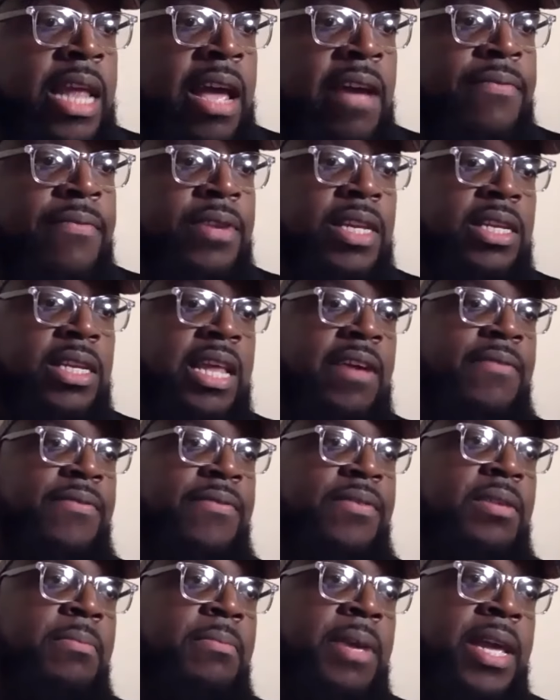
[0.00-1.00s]
definitely,
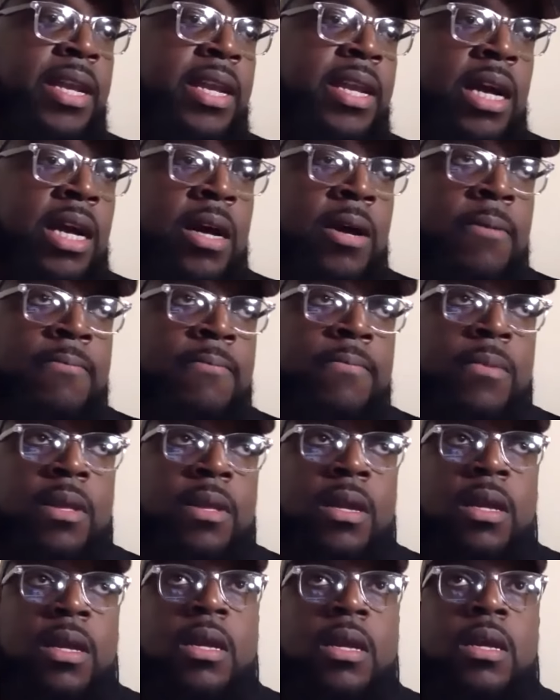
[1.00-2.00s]
definitely, man. Um,
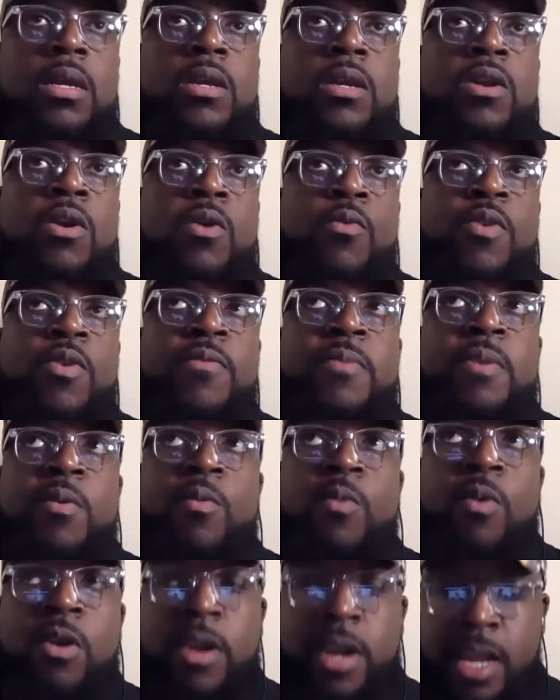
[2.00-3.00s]
you know, we've
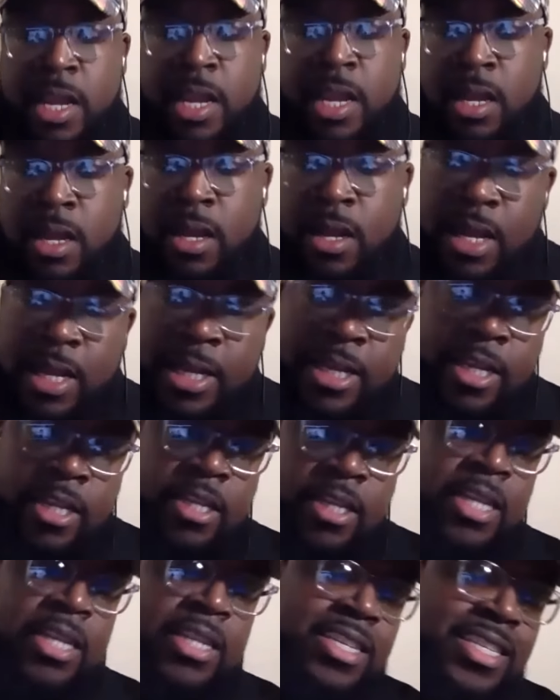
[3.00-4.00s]
been working, and,
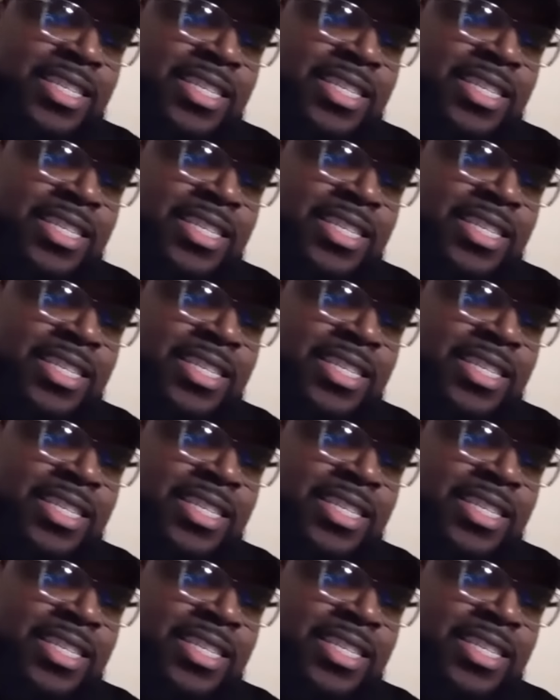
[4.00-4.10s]
and,